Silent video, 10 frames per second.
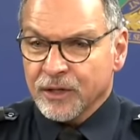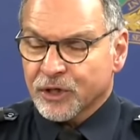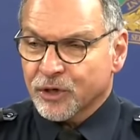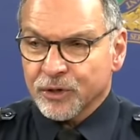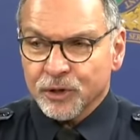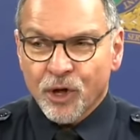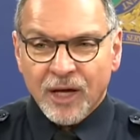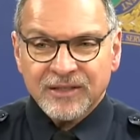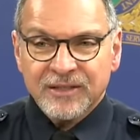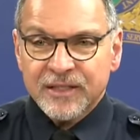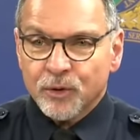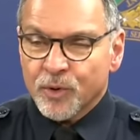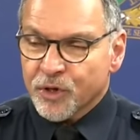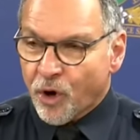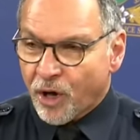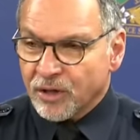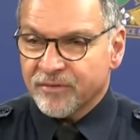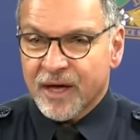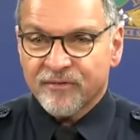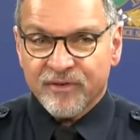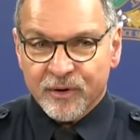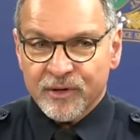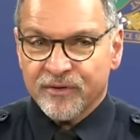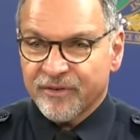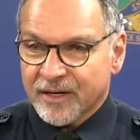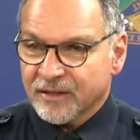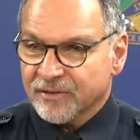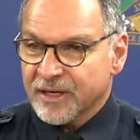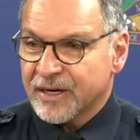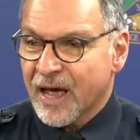the current laws deal with all of that very effectively.